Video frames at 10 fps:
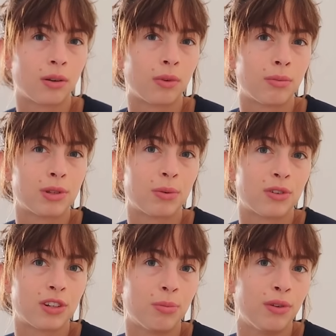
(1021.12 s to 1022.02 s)
not where I'm
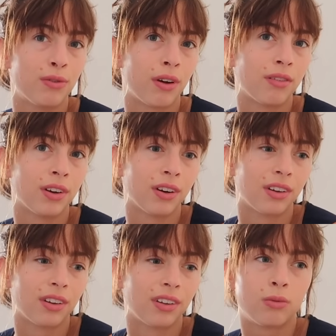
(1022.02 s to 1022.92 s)
supposed to be forever,
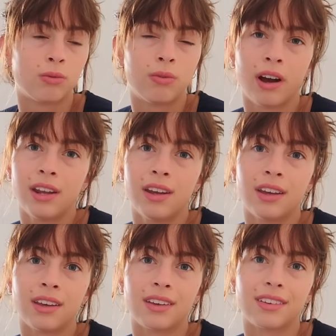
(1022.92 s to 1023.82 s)

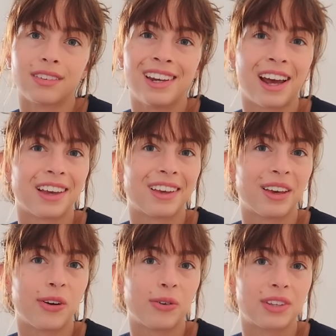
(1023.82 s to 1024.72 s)
writing and I
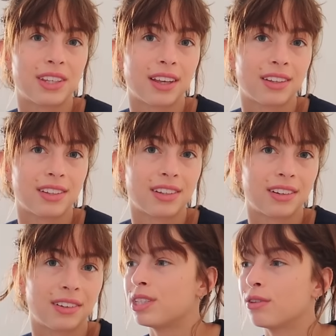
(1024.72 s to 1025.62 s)
can coexist.
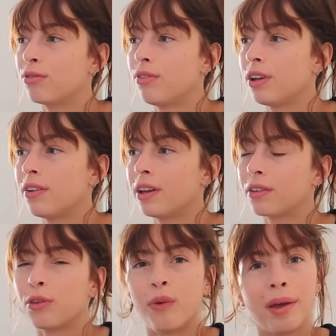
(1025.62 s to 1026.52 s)
I'm still figuring
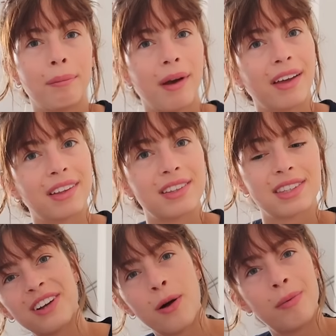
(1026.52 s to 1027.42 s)
out the right
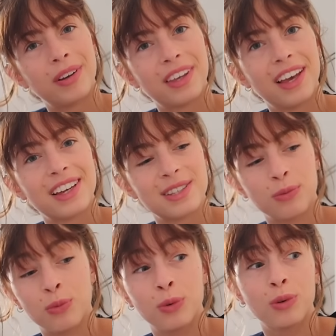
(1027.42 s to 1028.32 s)
balance. Collemachia has
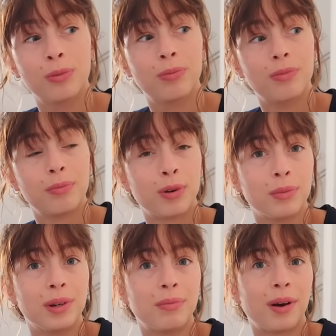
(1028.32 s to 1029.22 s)
a rule.
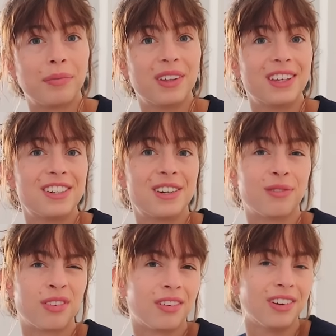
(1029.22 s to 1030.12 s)
Permanent population of
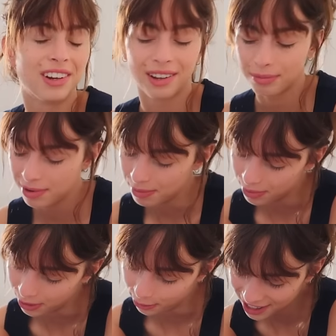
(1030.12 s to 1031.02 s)
39
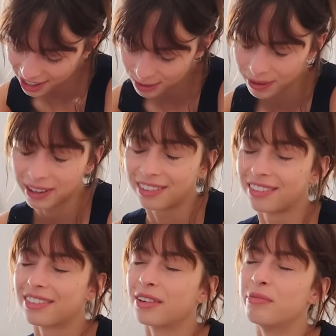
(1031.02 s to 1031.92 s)
people. And I
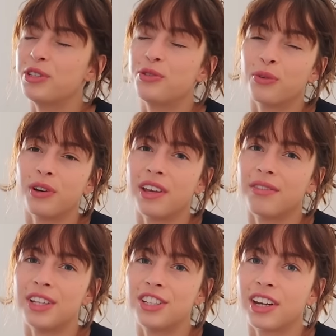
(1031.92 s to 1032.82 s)
spend a majority
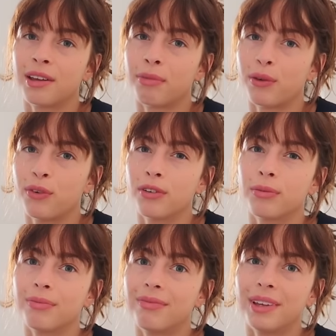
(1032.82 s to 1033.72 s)
of each day in my
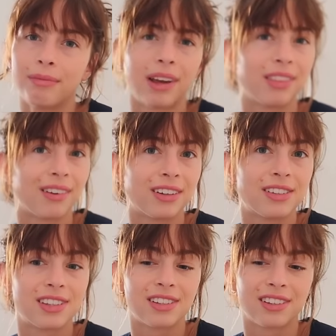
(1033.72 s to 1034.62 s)
room, in my
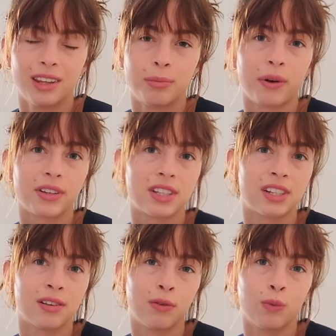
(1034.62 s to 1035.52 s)
thoughts, in the
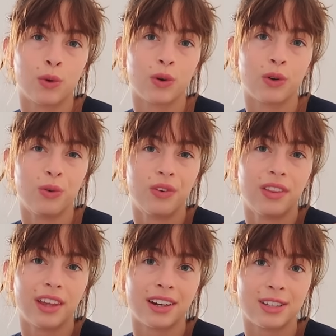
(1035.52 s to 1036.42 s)
process of a world
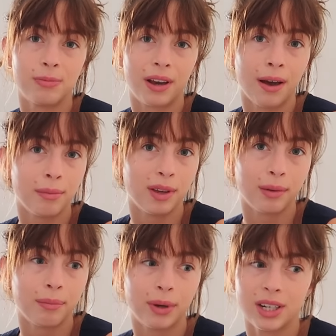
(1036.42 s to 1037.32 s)
that is
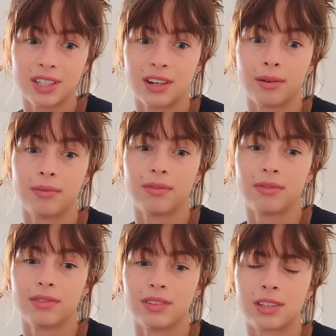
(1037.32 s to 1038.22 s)
becoming, but is not
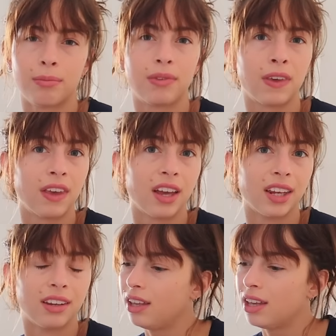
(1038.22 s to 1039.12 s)
something yet.
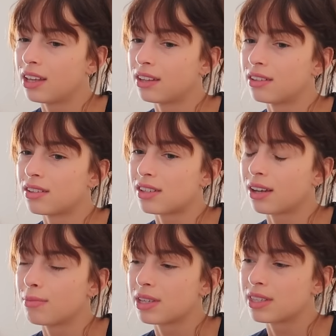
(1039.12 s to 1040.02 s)
And
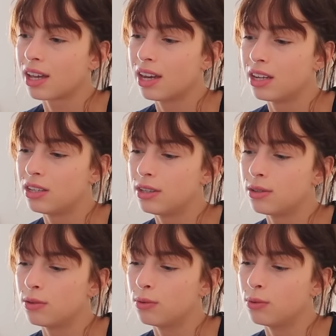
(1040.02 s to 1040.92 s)
I'm excited to